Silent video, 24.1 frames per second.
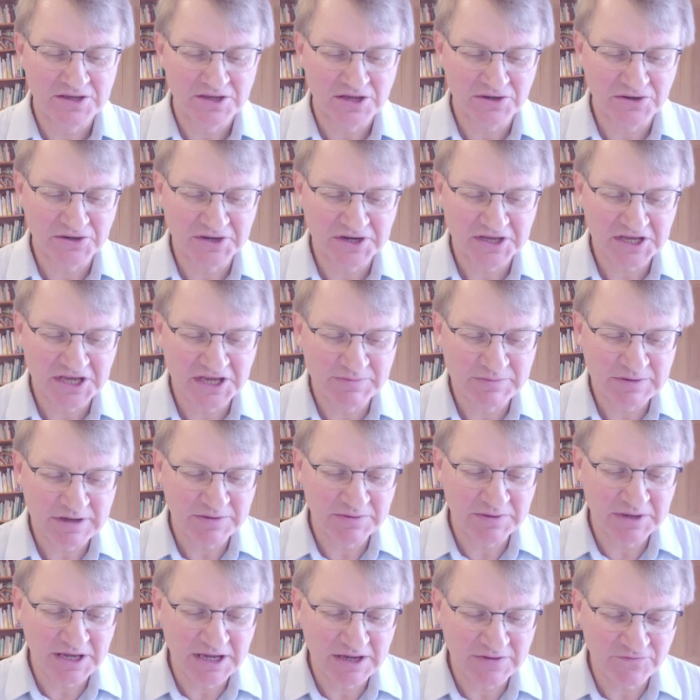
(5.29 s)
I got an email
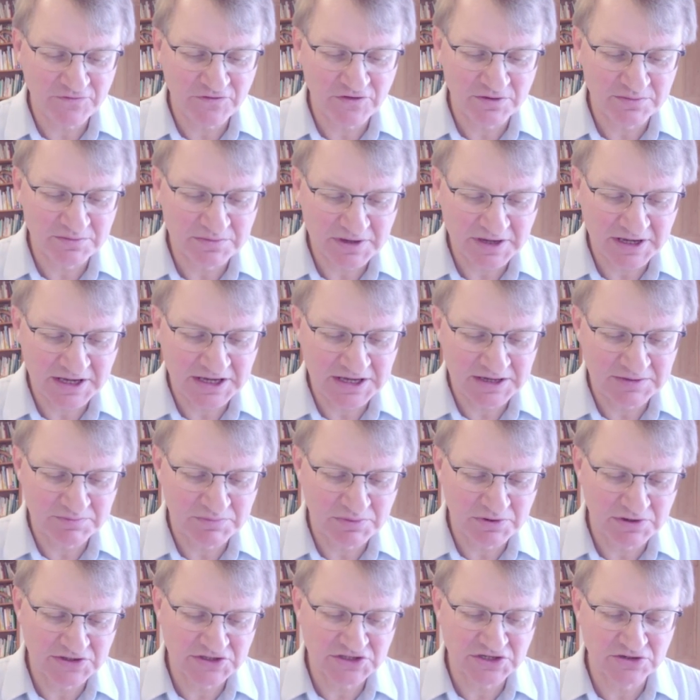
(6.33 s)
here from a
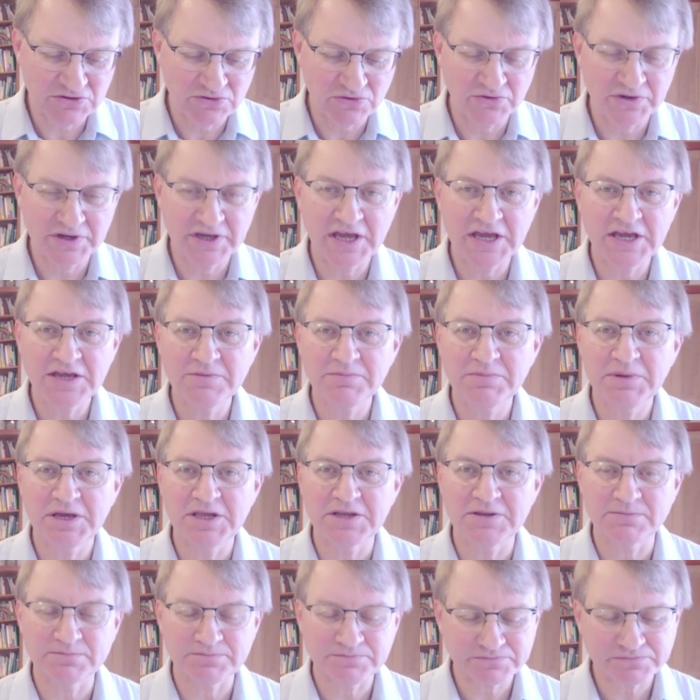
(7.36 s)
person called
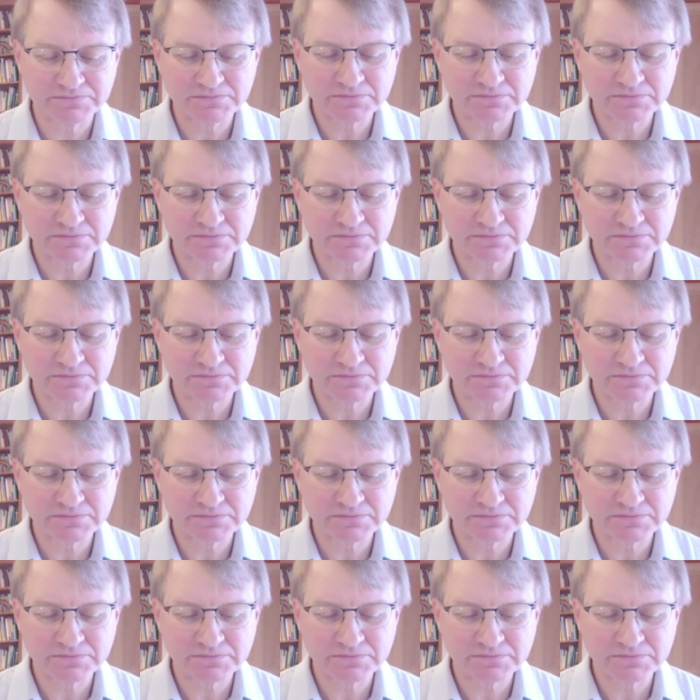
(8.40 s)
Kingpin.